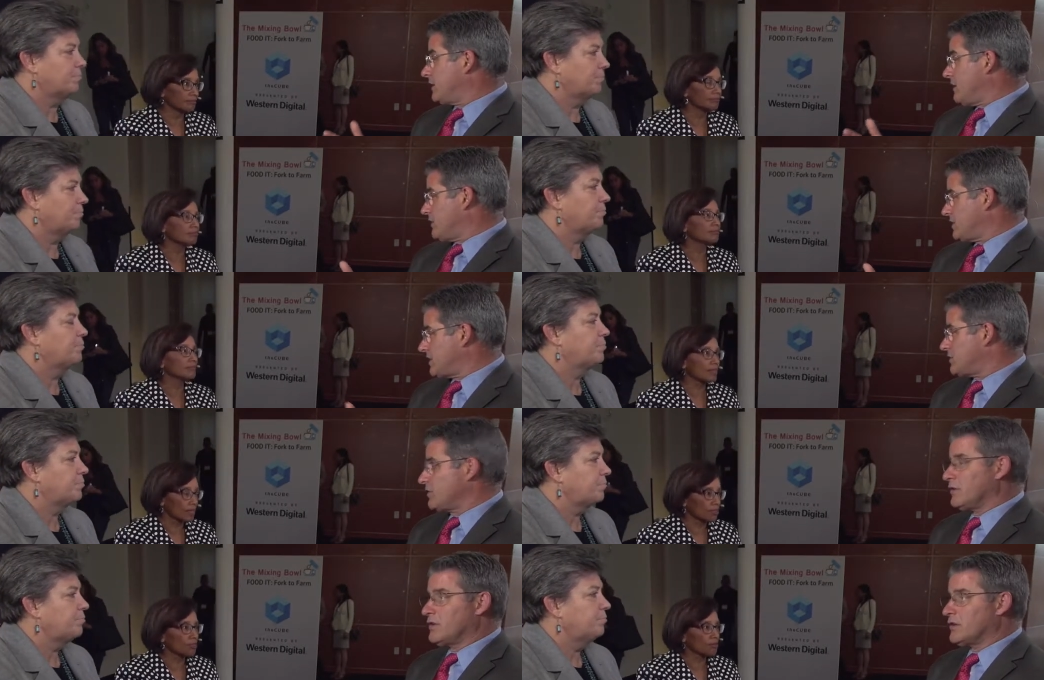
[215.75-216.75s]
Speaker 1: conversation
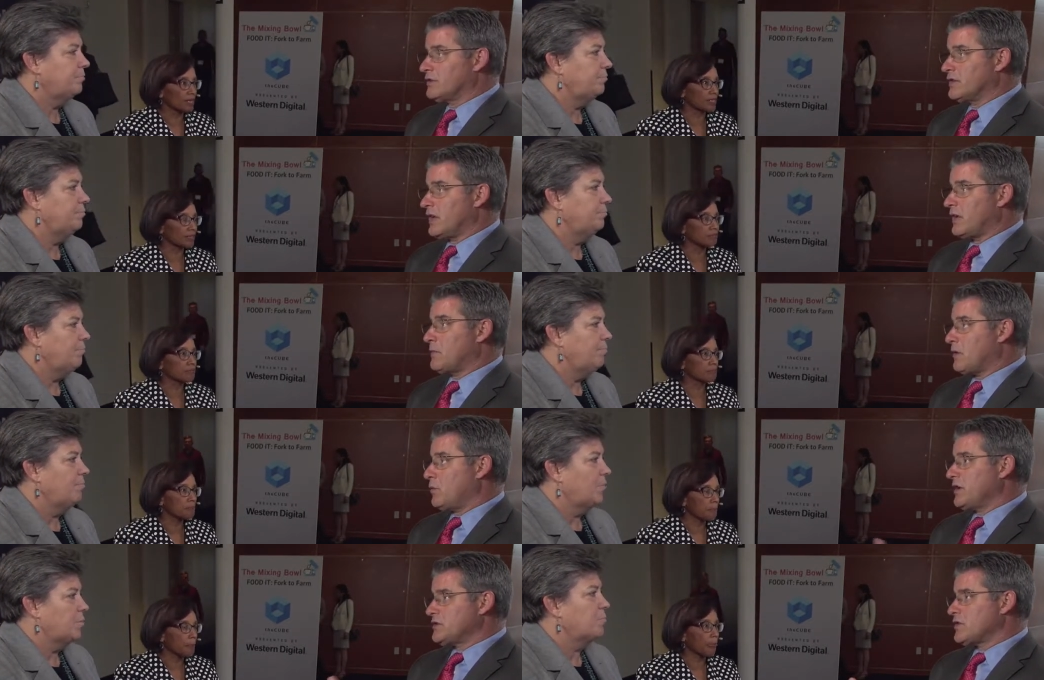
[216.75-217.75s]
earlier today about
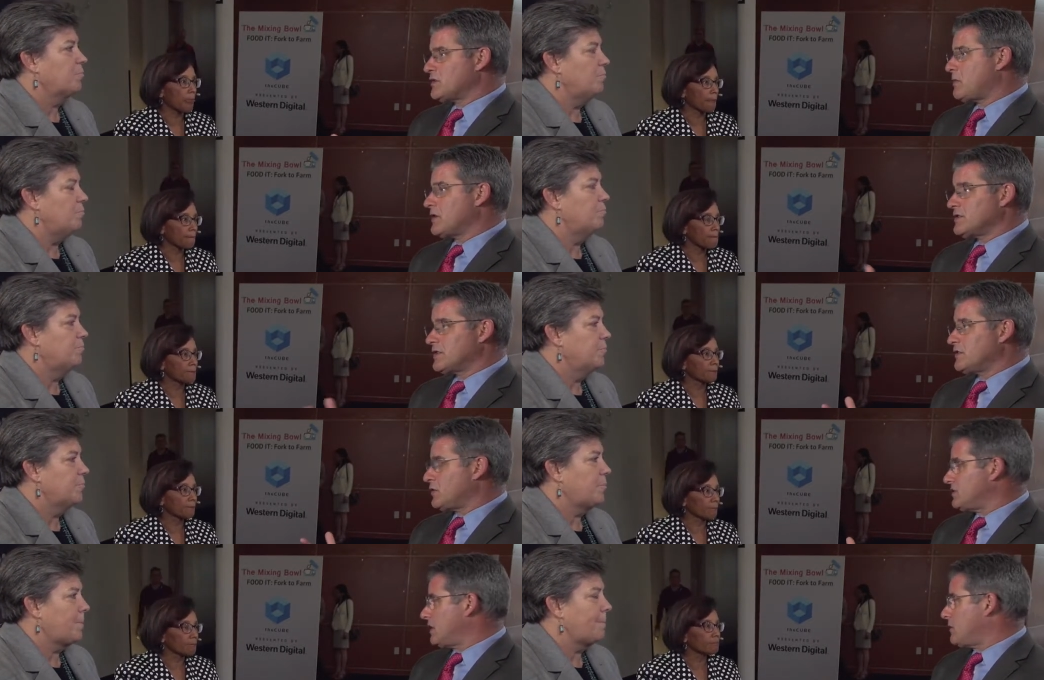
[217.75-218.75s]
what is transparency, because you
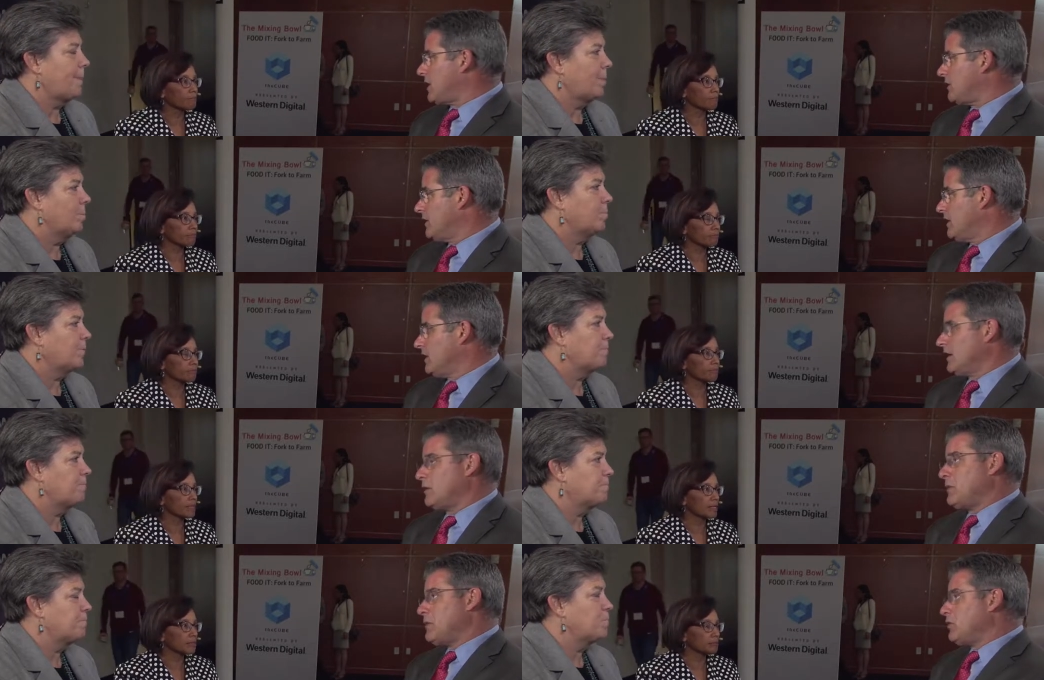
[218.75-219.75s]
always think about you
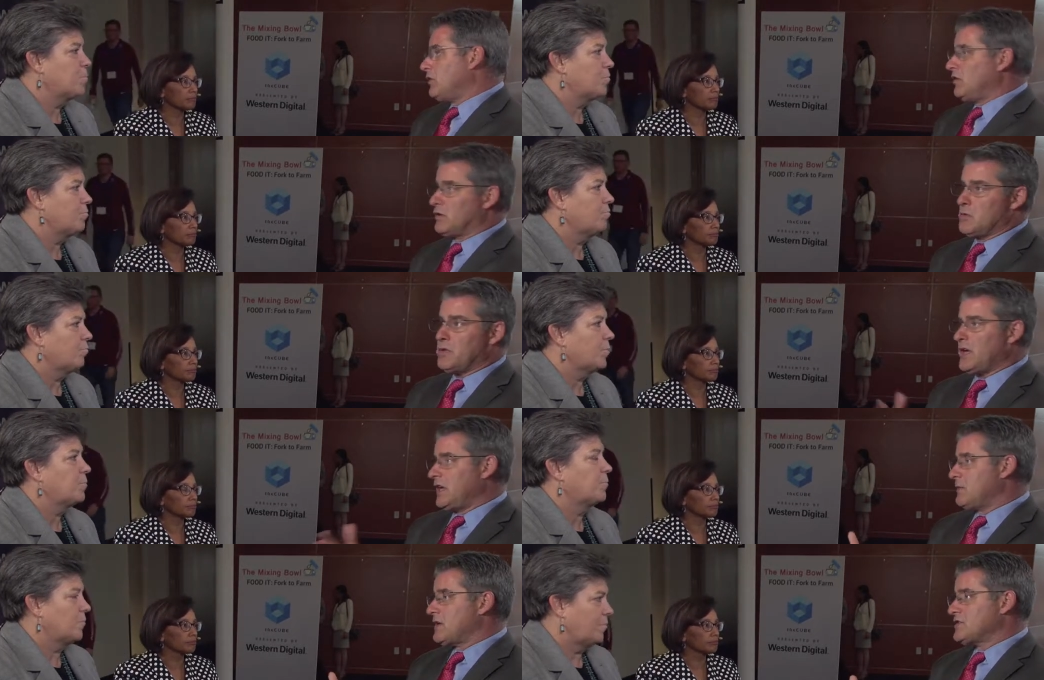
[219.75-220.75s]
know, people
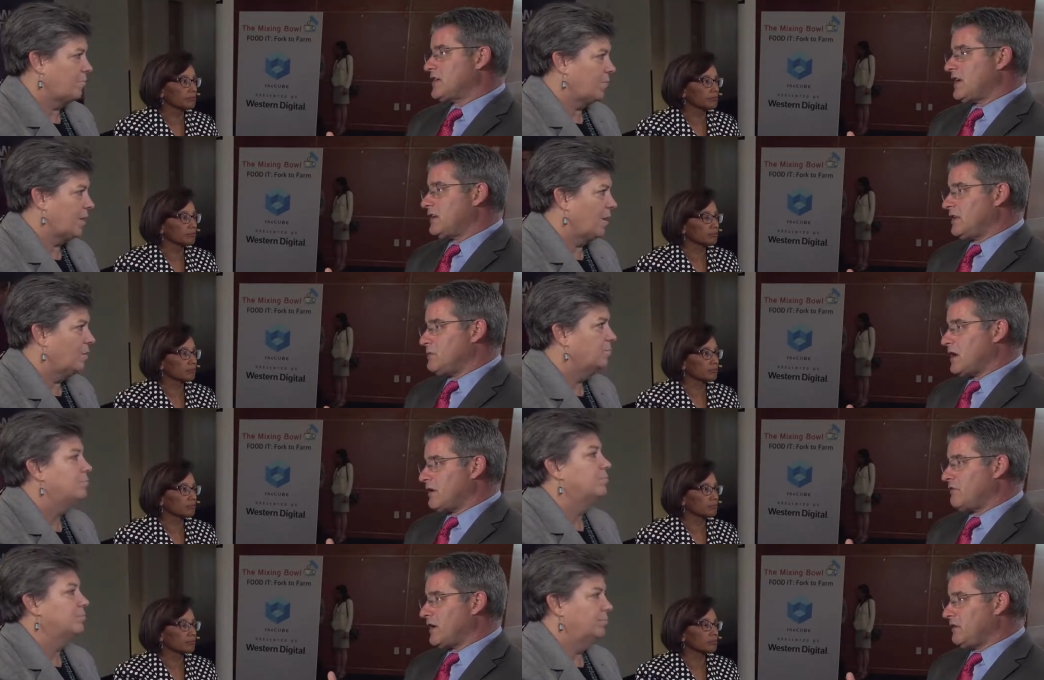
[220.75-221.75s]
complaining about genetically
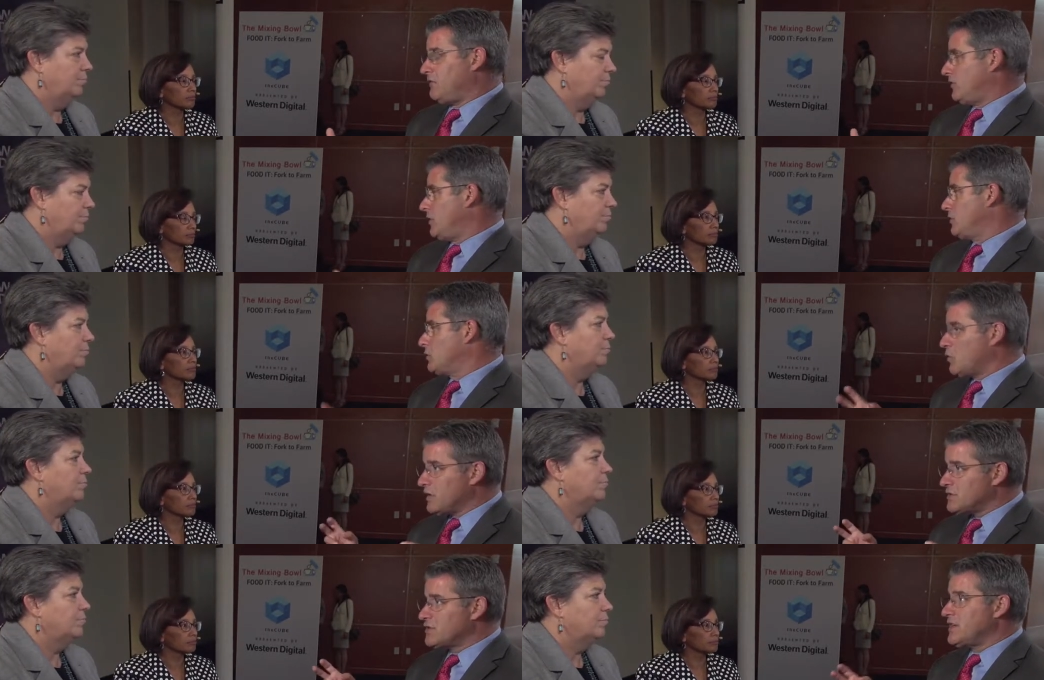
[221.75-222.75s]
modified mm-hmm. foods. Mm. Well,
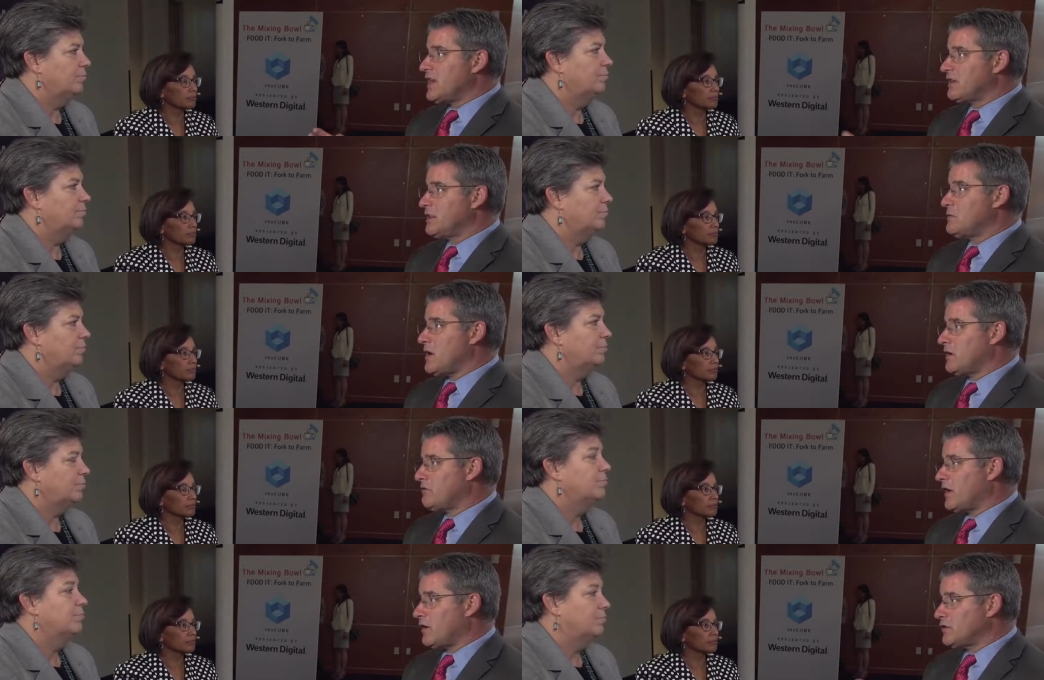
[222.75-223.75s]
what is genetically
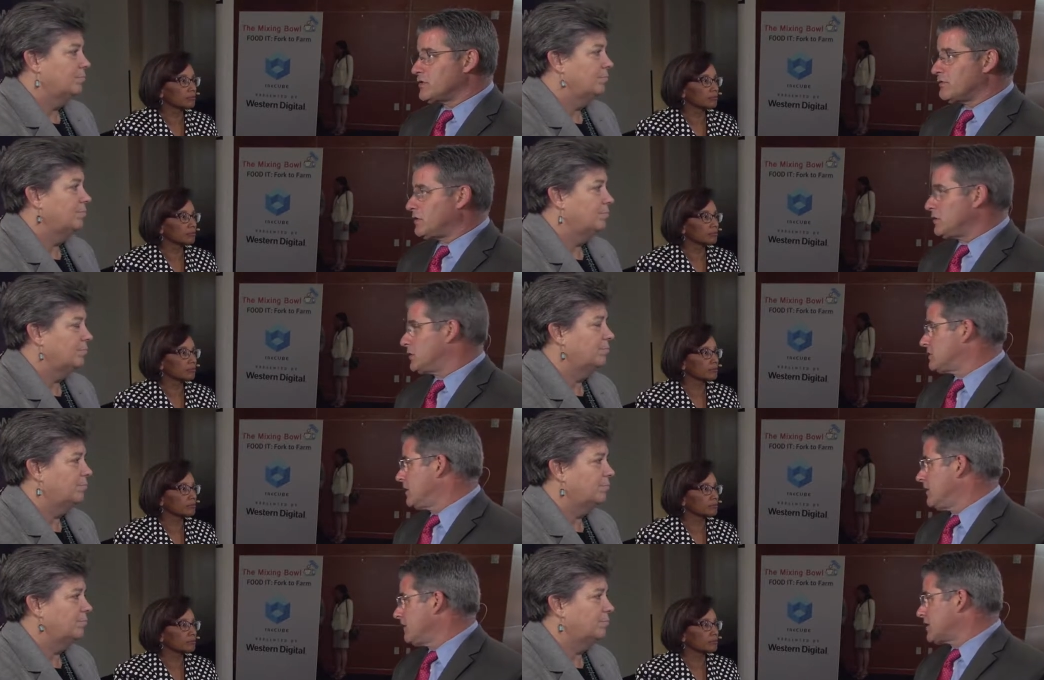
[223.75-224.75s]
modified? All you have to do is
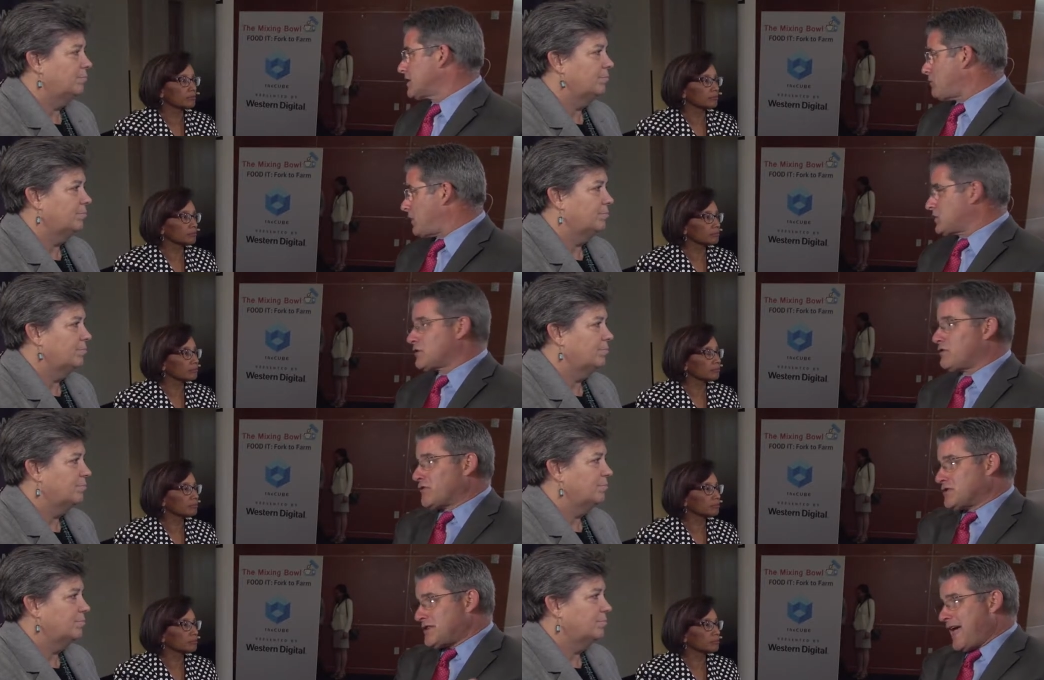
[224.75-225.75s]
look at the picture of the
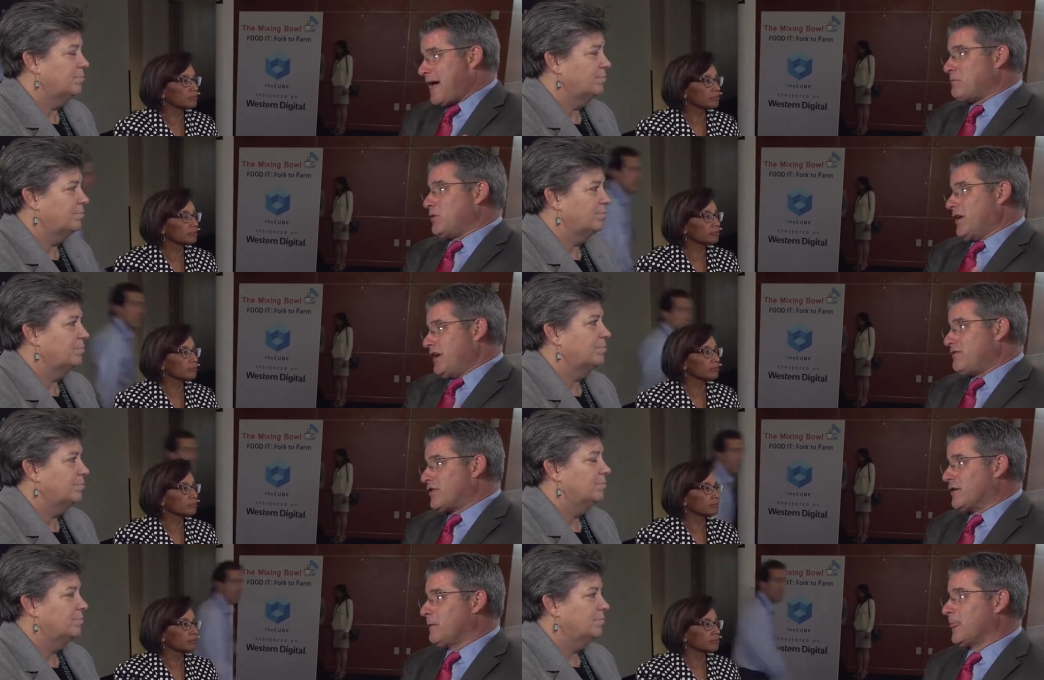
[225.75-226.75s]
first apple
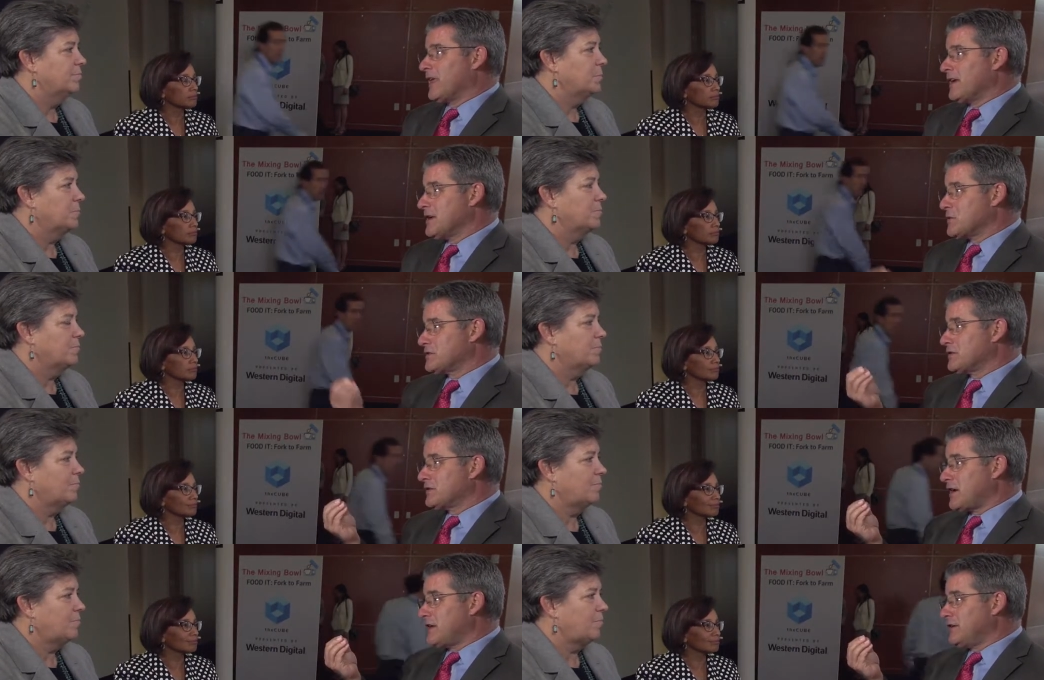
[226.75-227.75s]
ever, and it was a
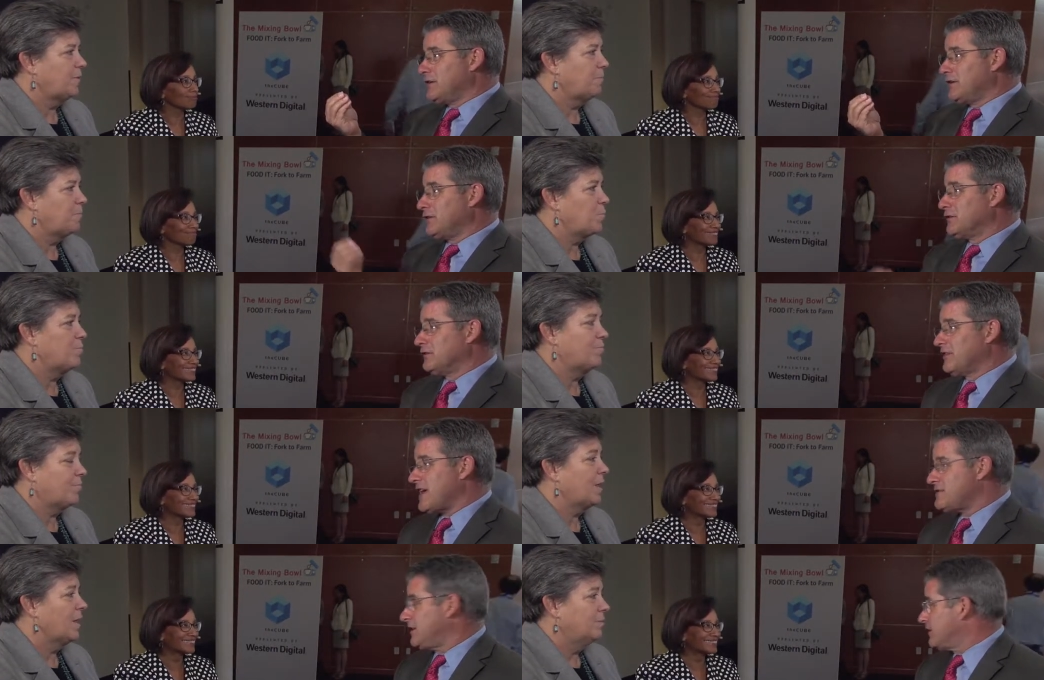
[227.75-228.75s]
tiny little
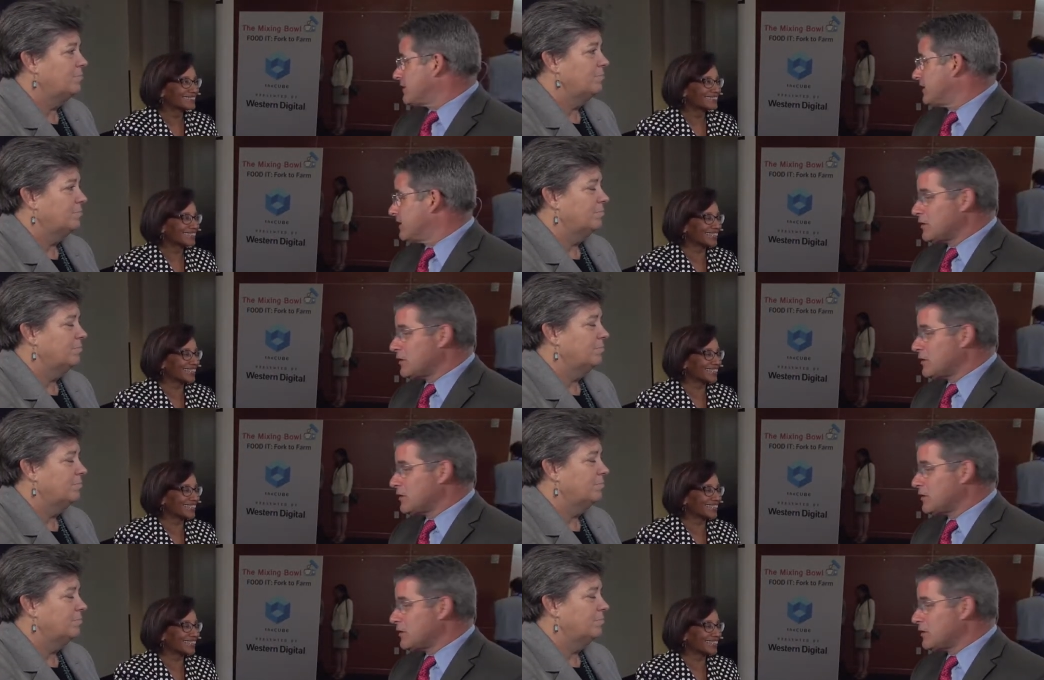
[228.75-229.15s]
nasty looking thing